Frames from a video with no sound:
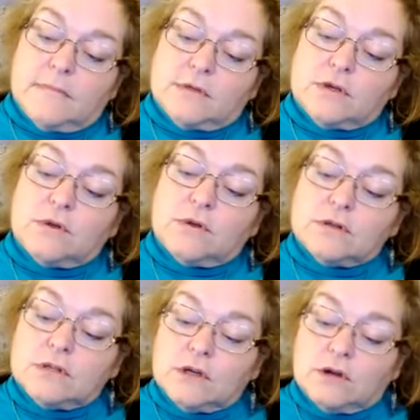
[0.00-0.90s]
So
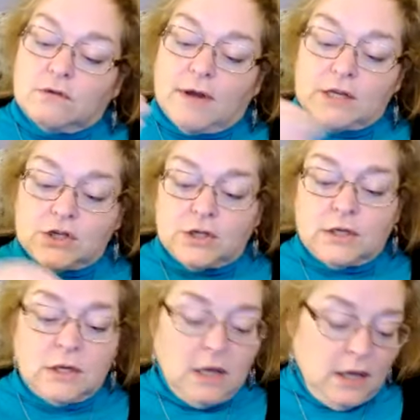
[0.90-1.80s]
there's an
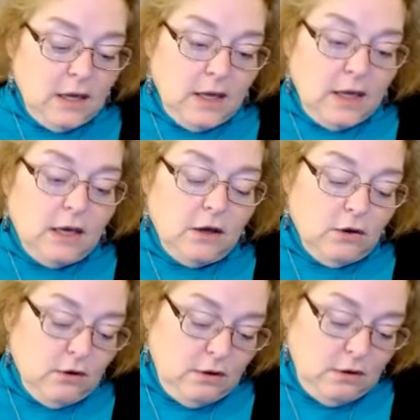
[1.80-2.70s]
aggression
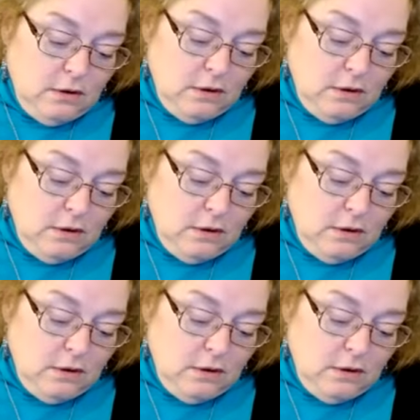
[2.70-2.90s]
here.